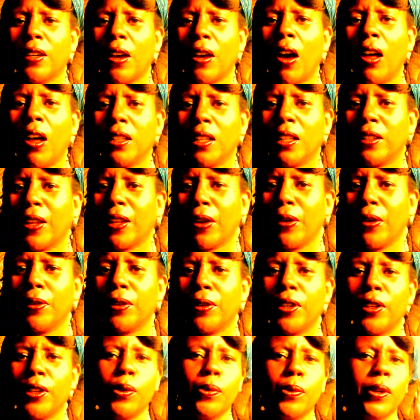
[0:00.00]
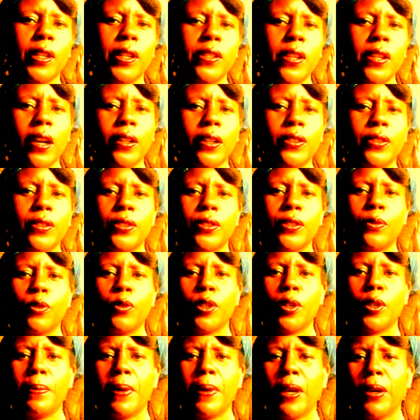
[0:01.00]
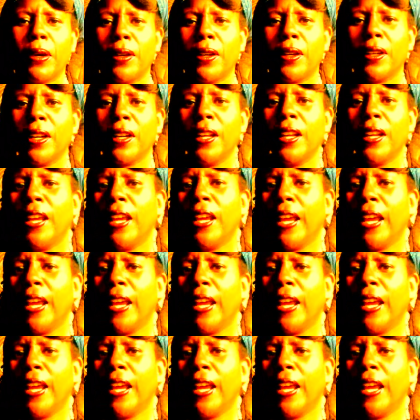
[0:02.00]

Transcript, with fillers: all alone and you want to talk to someone about it.